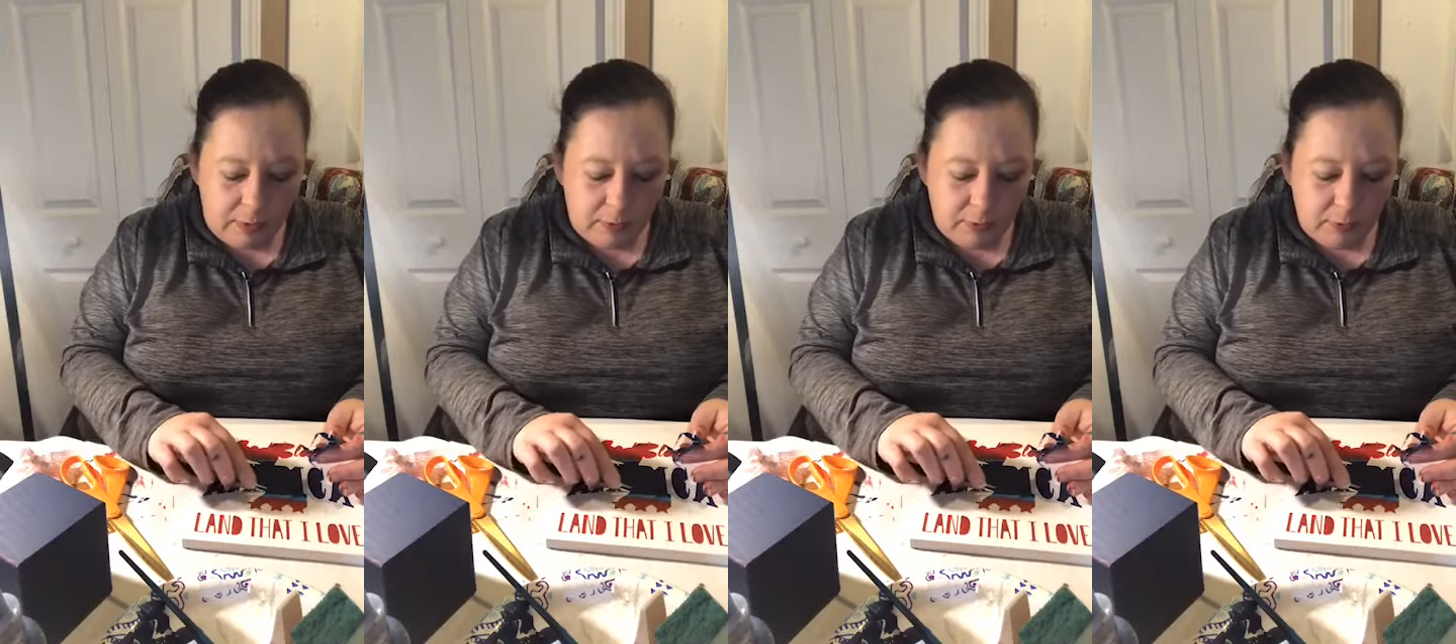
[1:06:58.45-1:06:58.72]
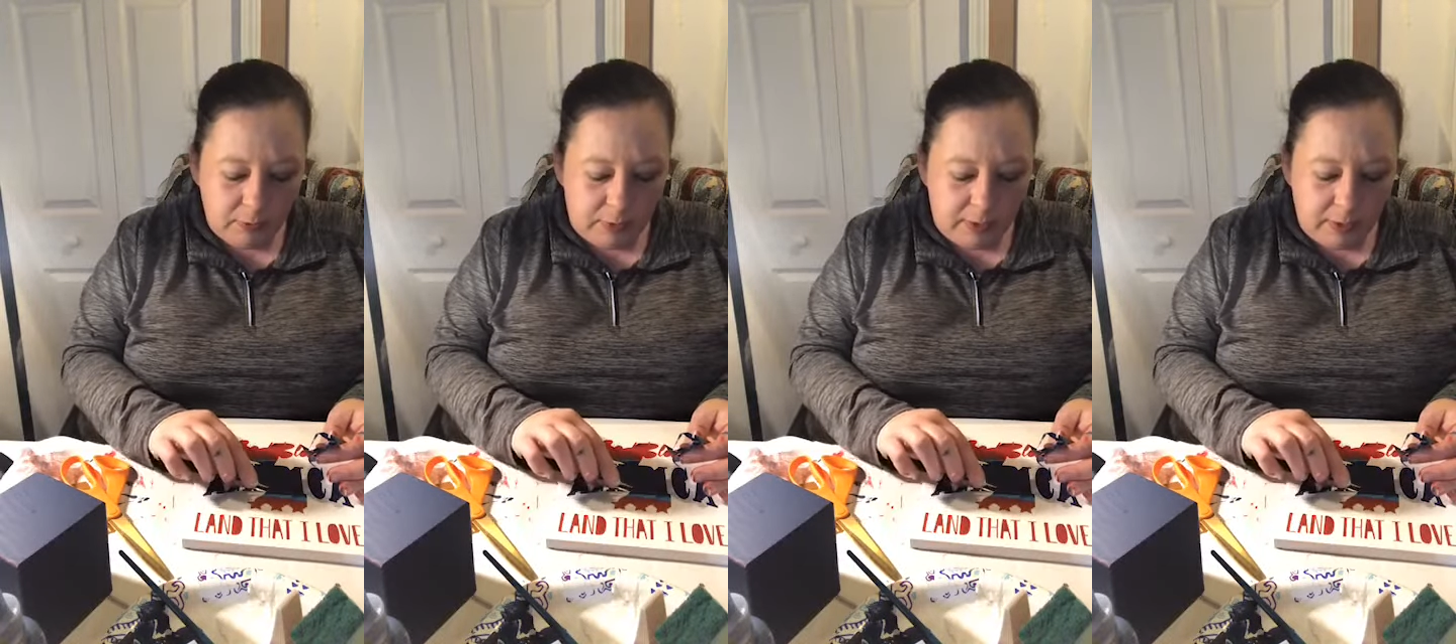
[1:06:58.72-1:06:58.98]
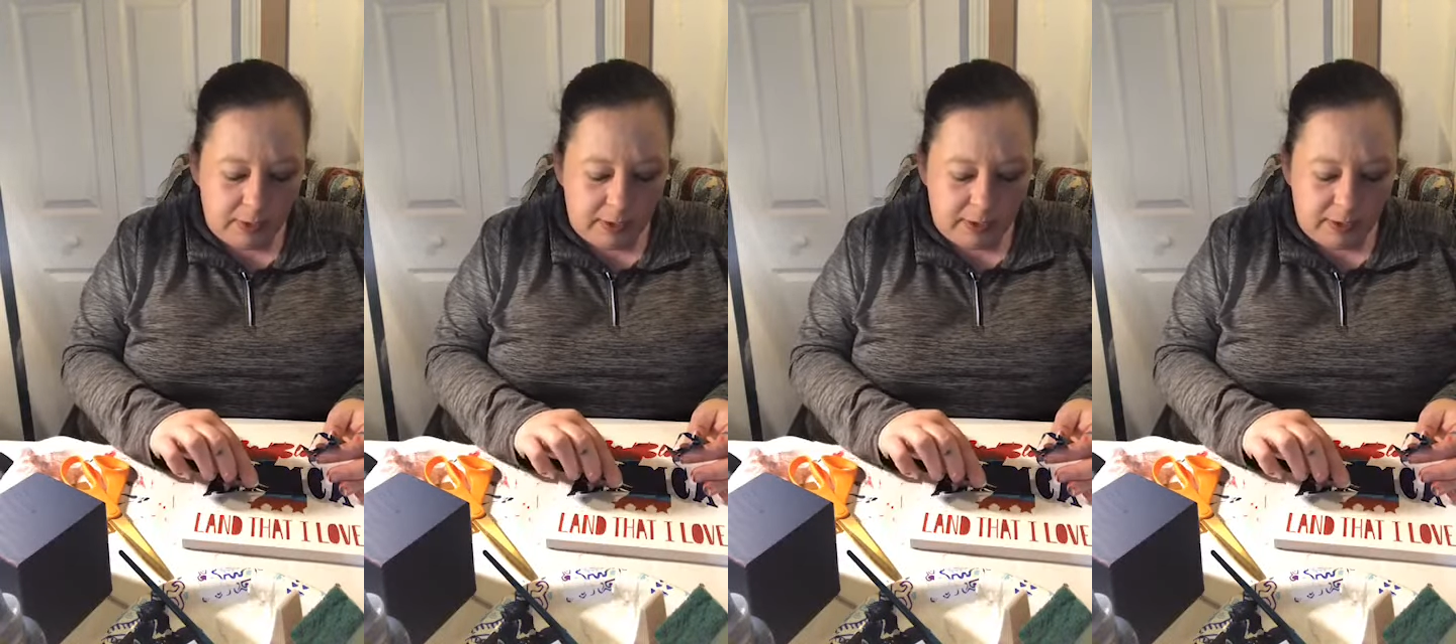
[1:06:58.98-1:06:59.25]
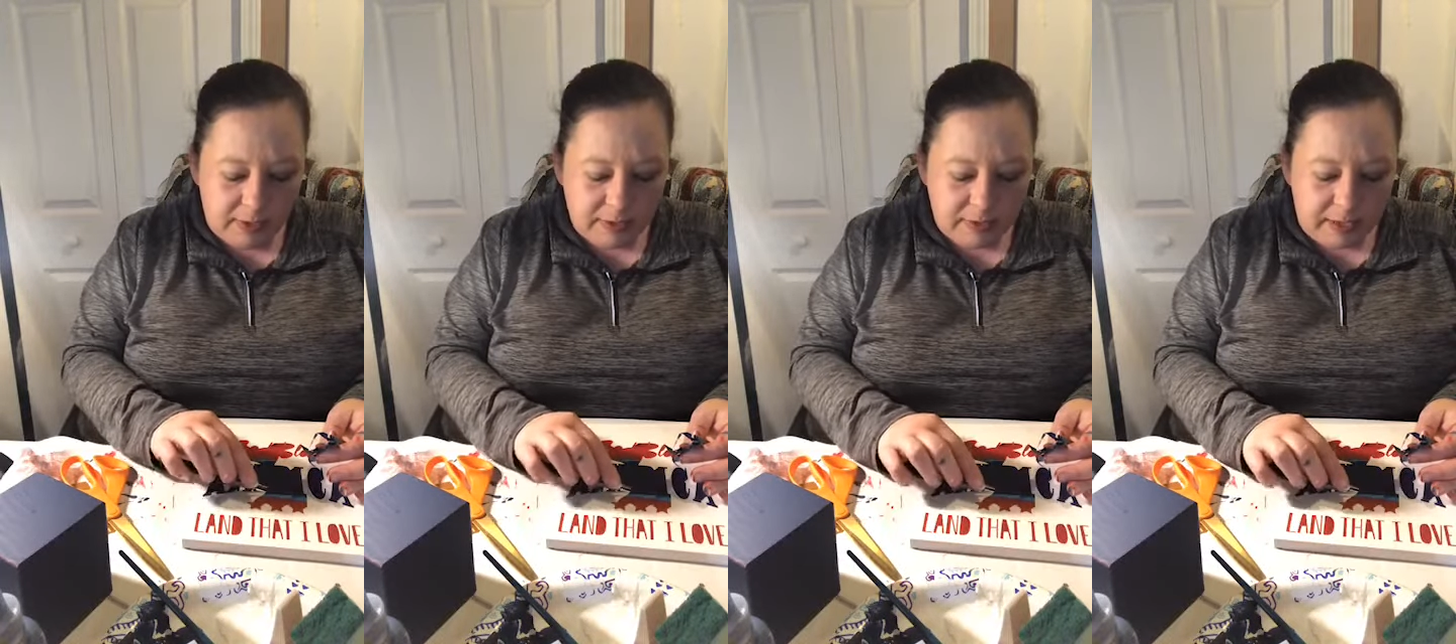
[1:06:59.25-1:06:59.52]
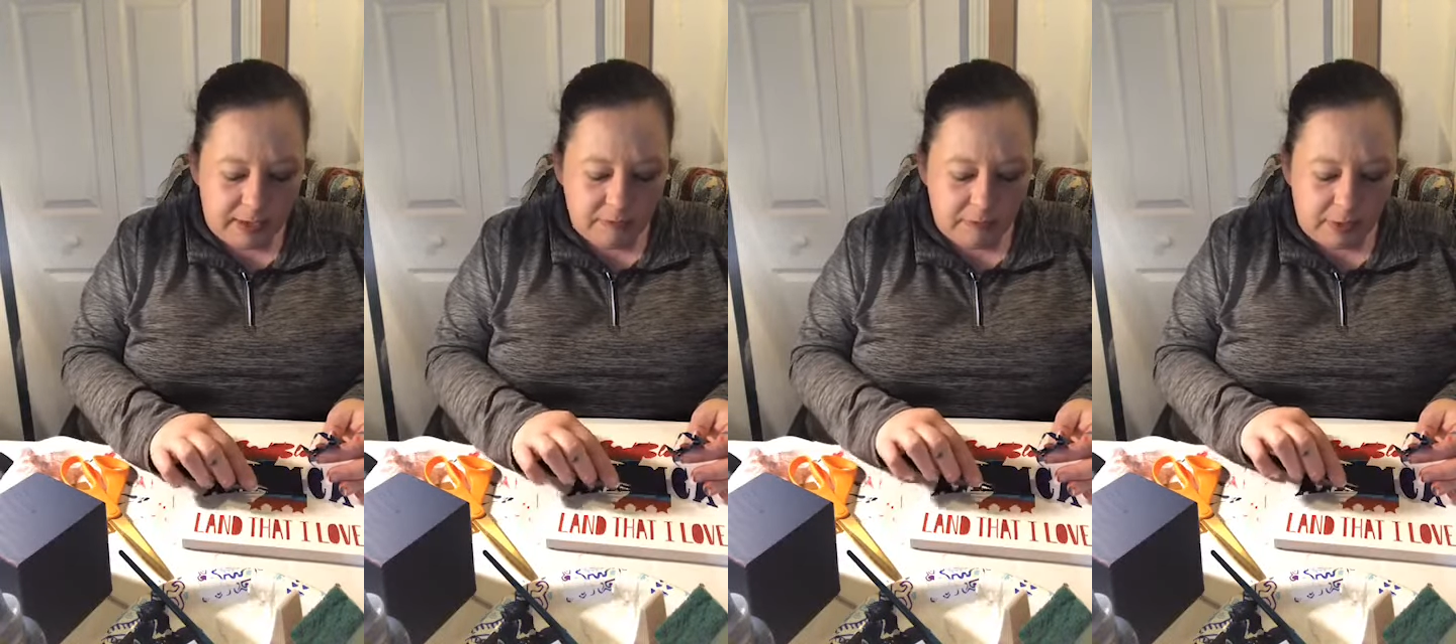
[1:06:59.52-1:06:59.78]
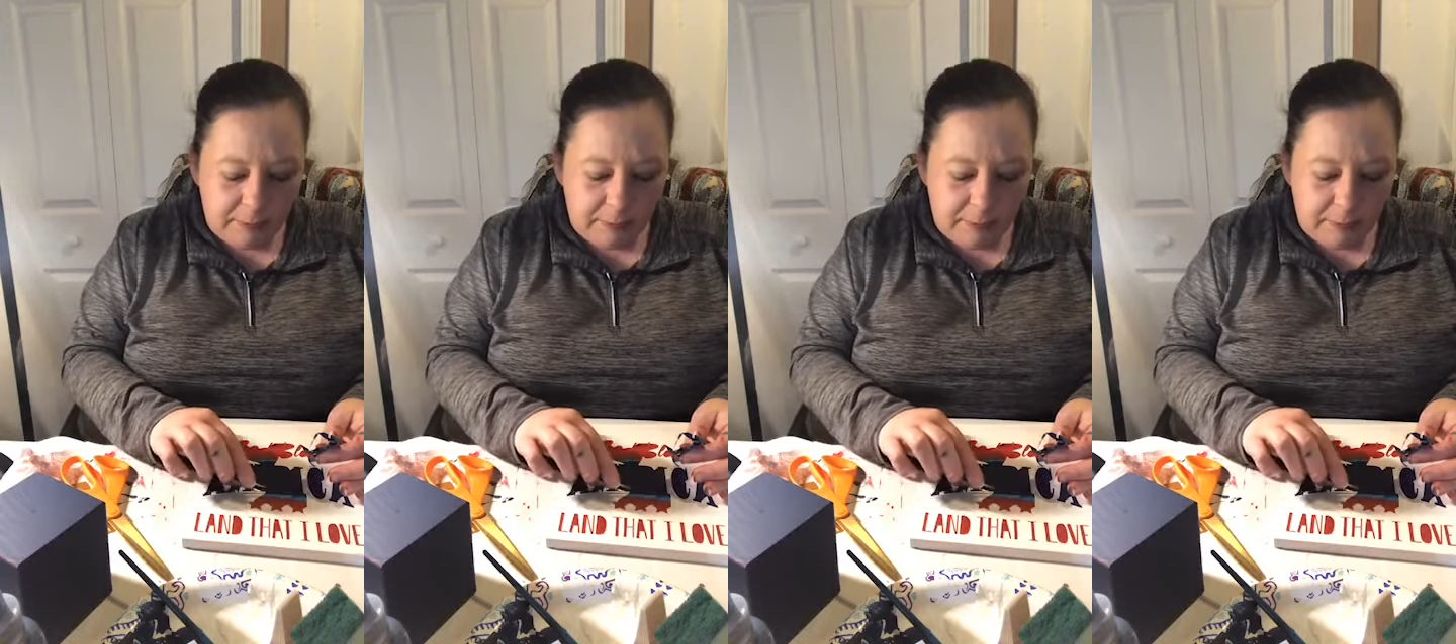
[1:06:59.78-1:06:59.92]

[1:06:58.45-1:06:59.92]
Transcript: you get a safety